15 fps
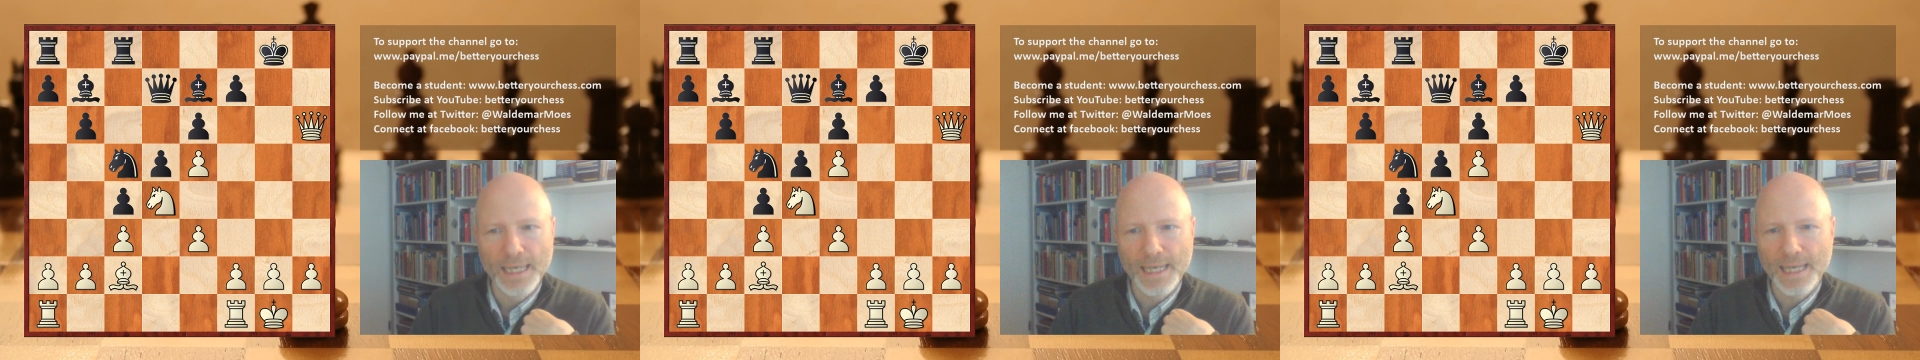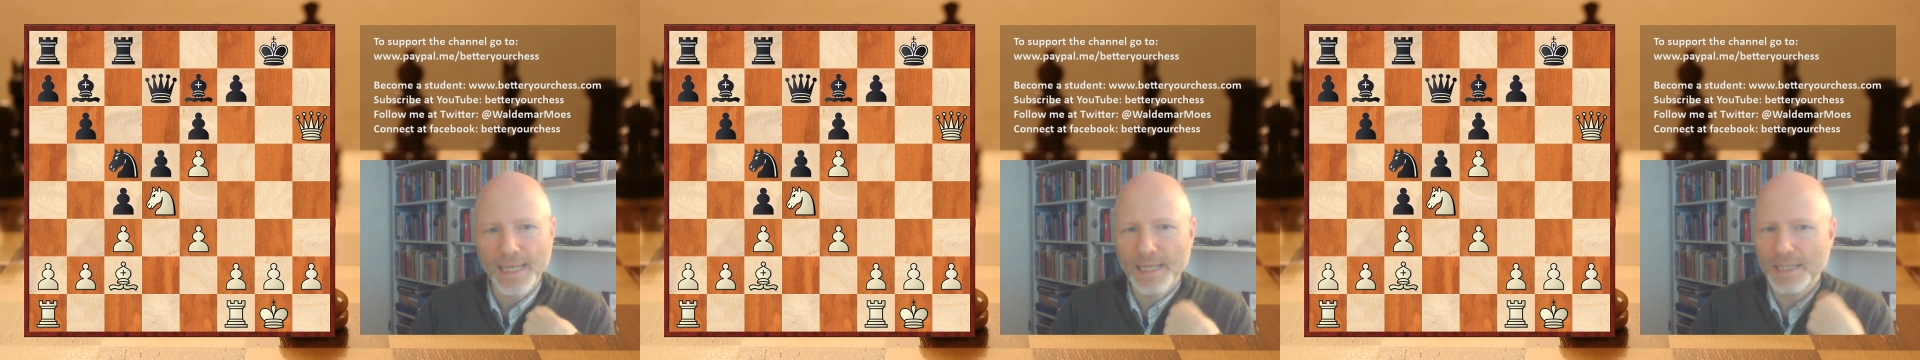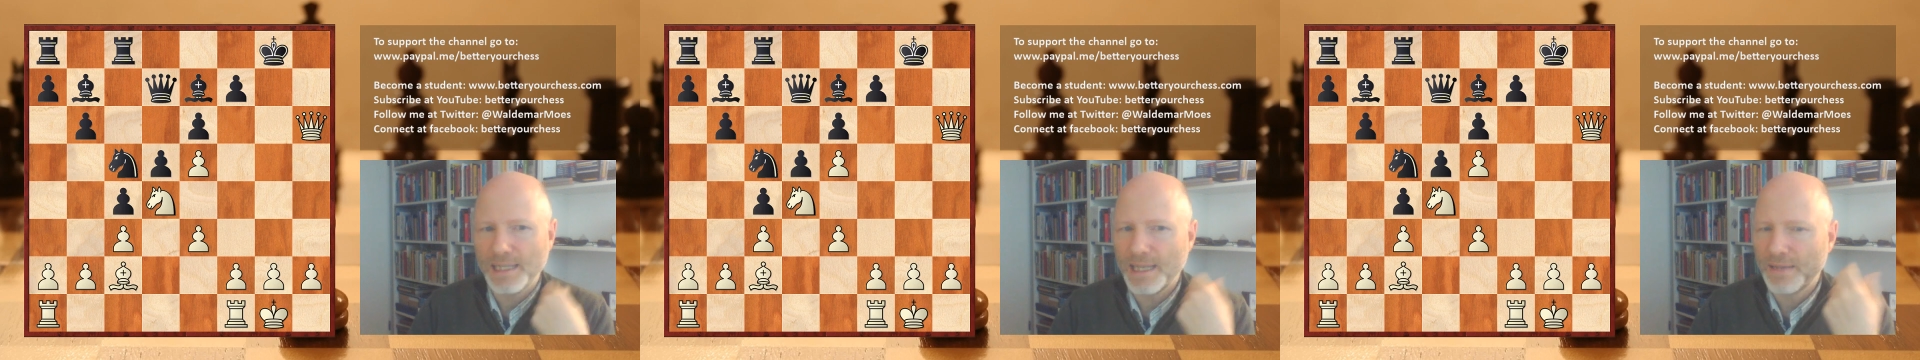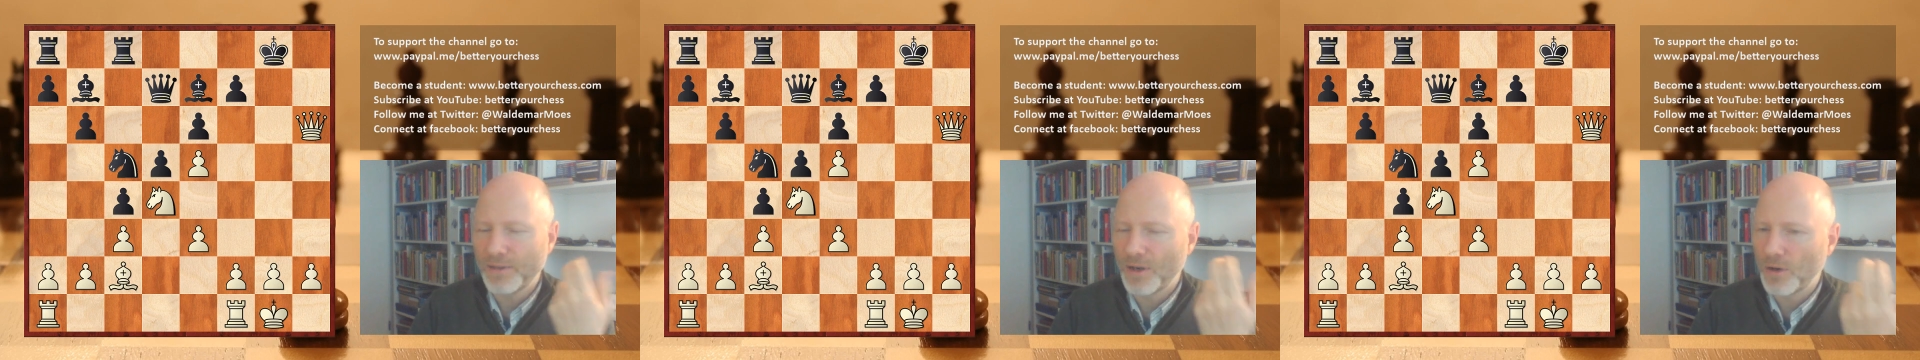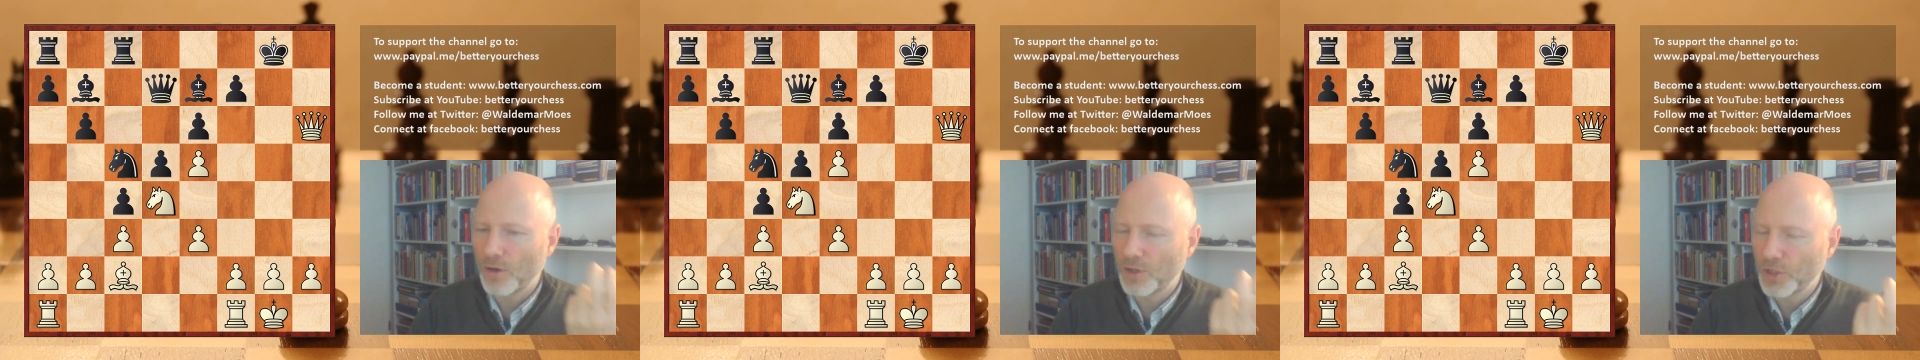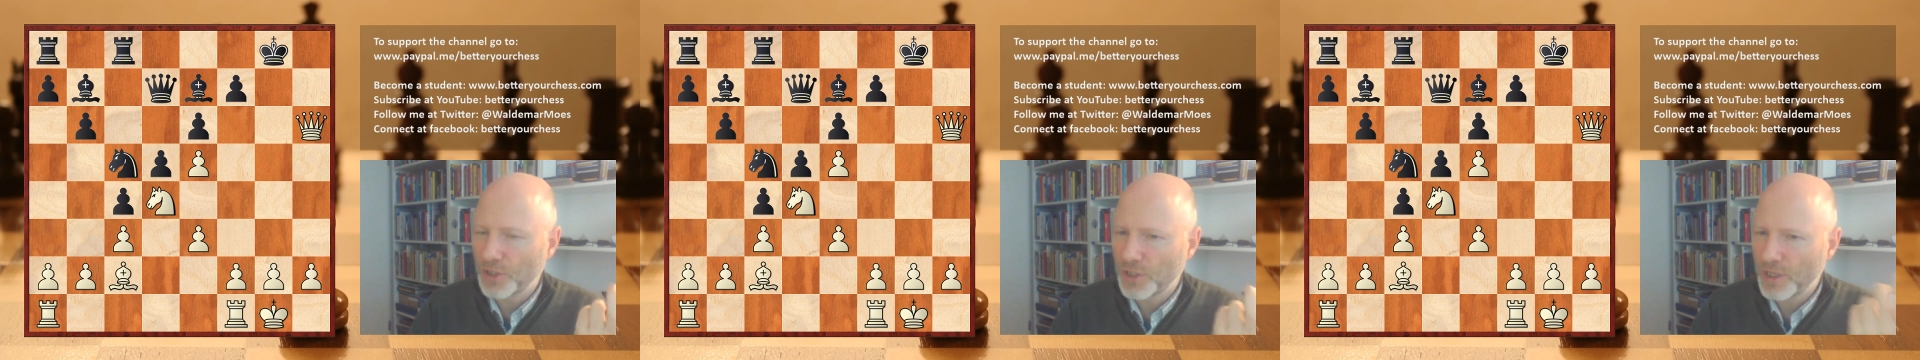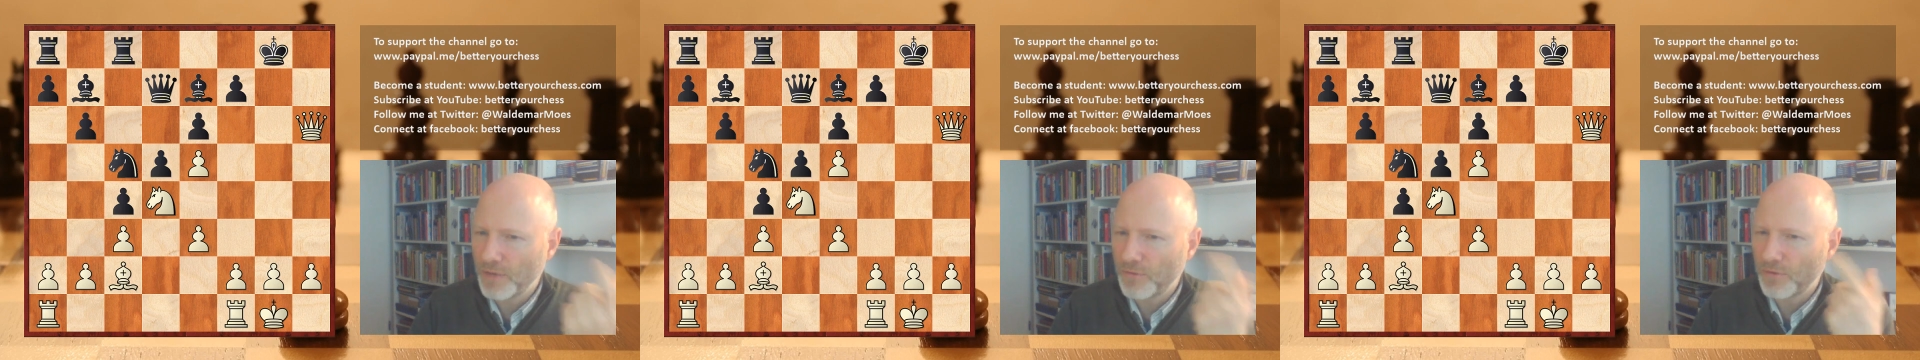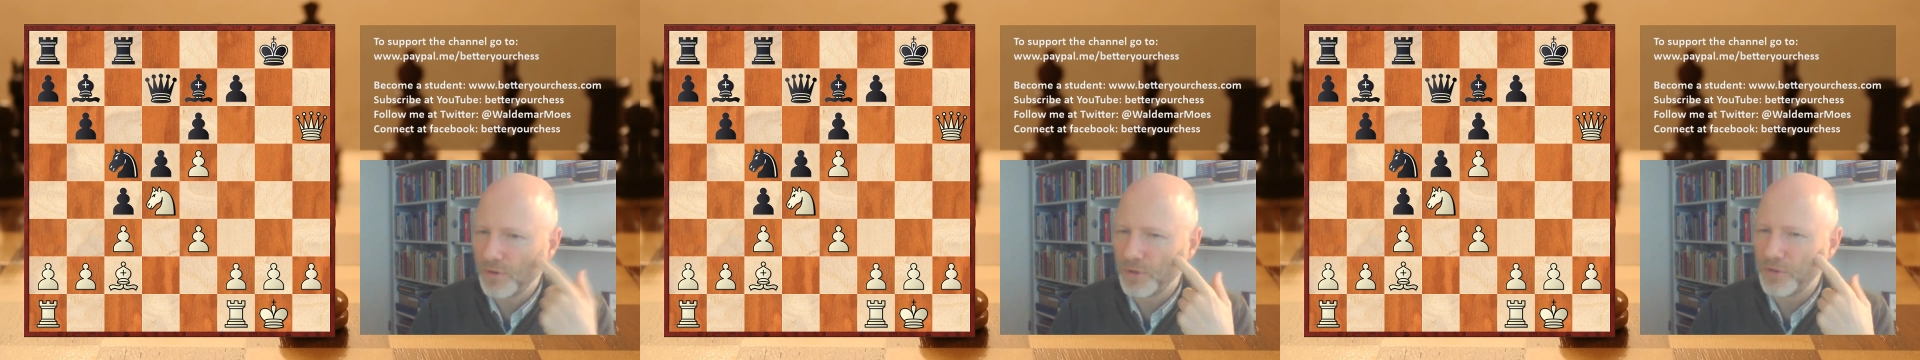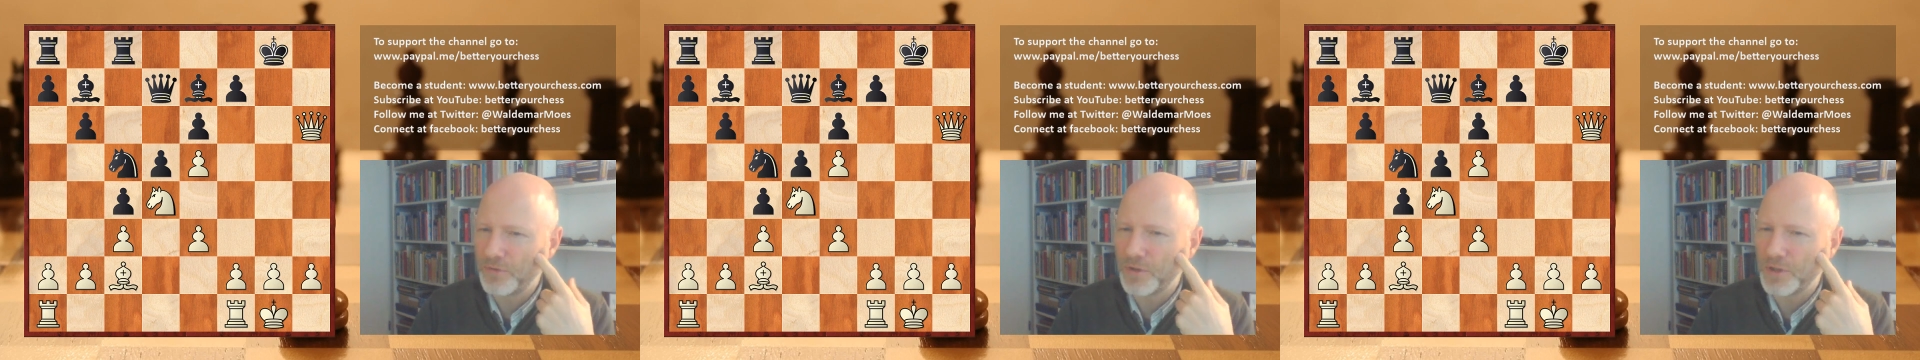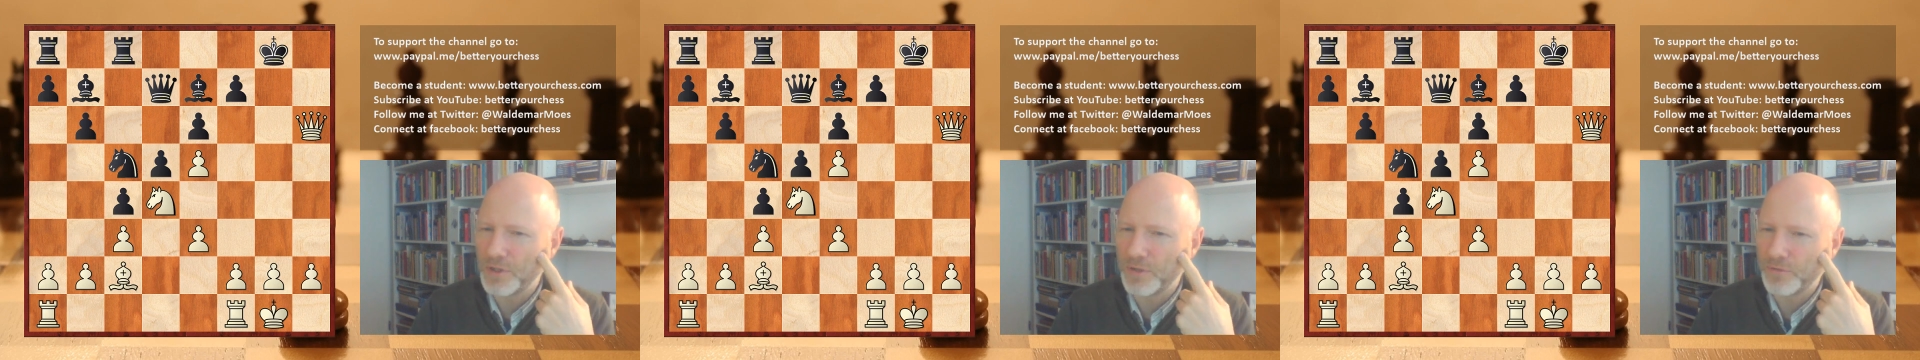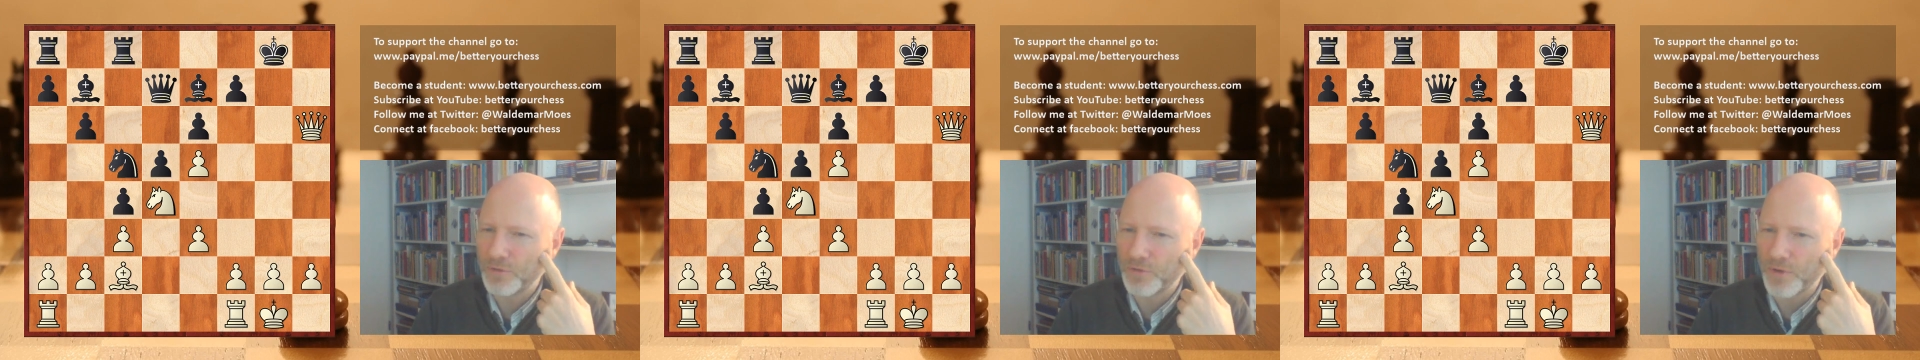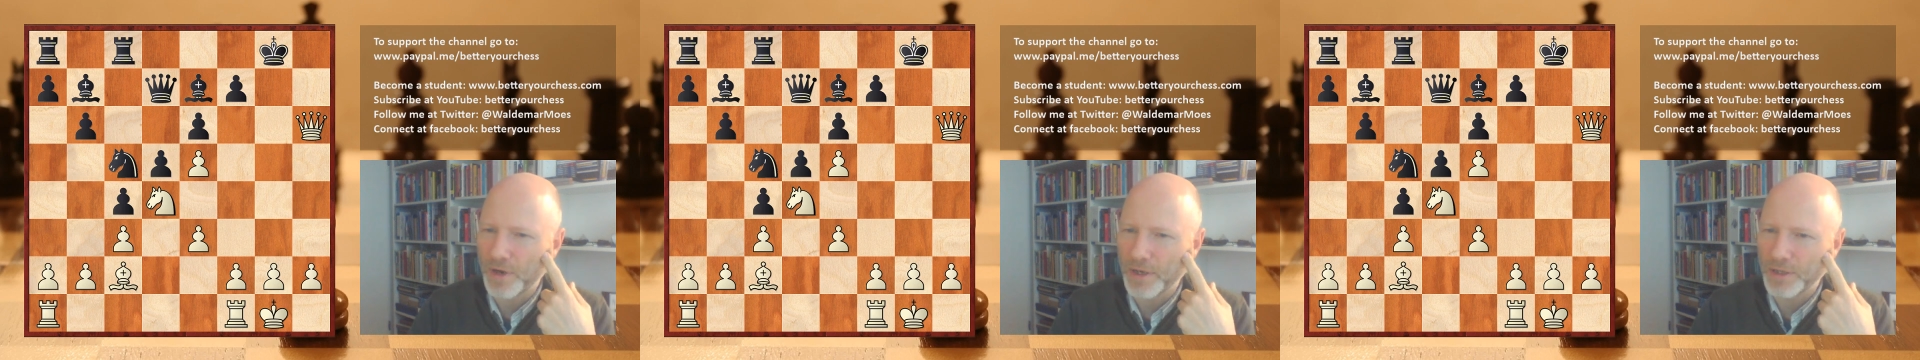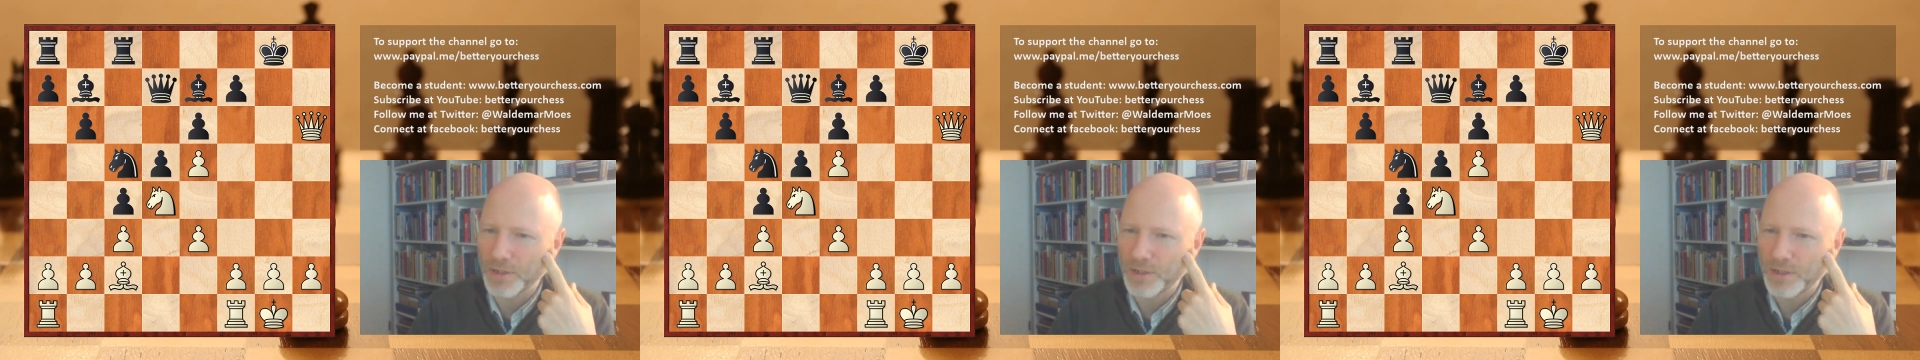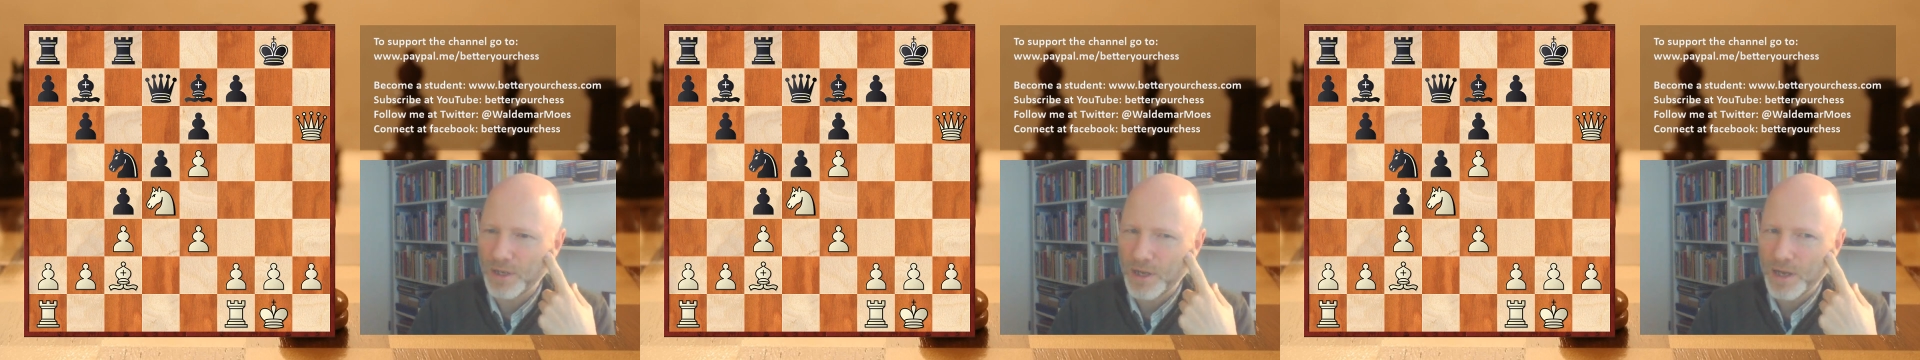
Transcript: is that there are several defensive tries.